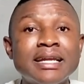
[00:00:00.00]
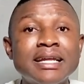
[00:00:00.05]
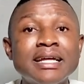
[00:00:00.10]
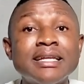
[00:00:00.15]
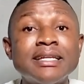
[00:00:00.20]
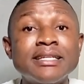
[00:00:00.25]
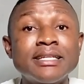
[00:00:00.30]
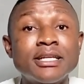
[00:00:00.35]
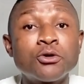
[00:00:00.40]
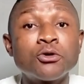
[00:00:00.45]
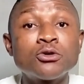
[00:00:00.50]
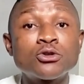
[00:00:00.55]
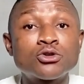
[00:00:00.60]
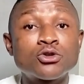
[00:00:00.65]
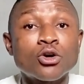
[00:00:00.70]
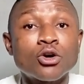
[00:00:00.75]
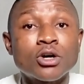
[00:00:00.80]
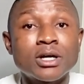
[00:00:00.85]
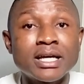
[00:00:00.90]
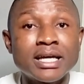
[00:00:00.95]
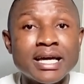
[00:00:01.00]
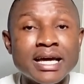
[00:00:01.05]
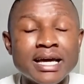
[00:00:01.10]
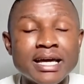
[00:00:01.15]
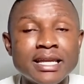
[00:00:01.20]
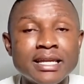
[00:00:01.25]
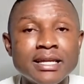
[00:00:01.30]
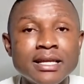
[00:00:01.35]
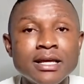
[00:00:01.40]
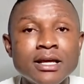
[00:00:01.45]
then they don't talk
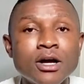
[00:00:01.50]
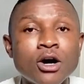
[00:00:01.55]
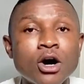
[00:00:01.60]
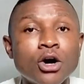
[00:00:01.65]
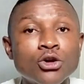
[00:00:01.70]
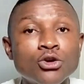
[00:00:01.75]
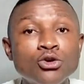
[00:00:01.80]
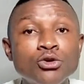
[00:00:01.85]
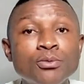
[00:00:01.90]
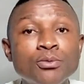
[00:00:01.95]
again, and you